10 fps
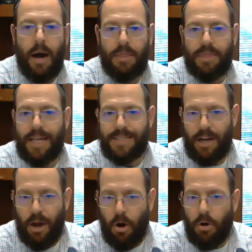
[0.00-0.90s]
things
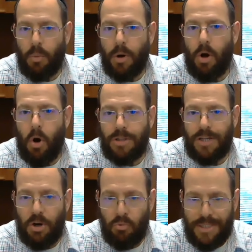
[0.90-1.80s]
that are what are called
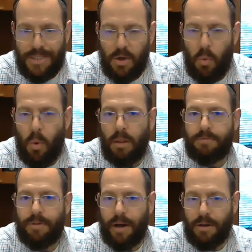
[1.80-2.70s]
ERISA
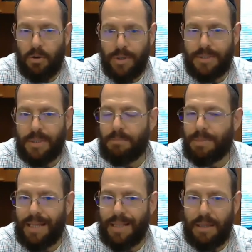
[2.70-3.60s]
qualified, ERISA
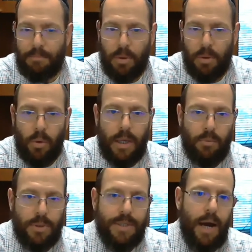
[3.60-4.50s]
being the Employee
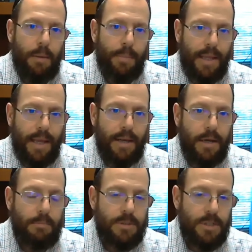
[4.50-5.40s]
Retirement
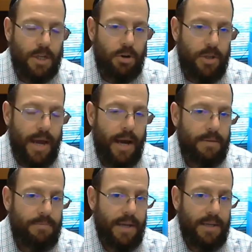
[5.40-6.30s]
Income Security
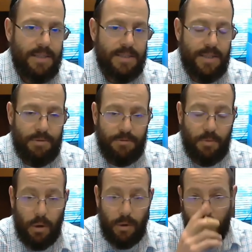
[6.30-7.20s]
Act of
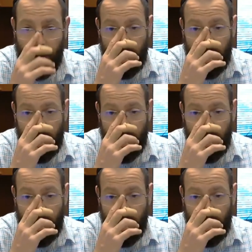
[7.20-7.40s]
1974.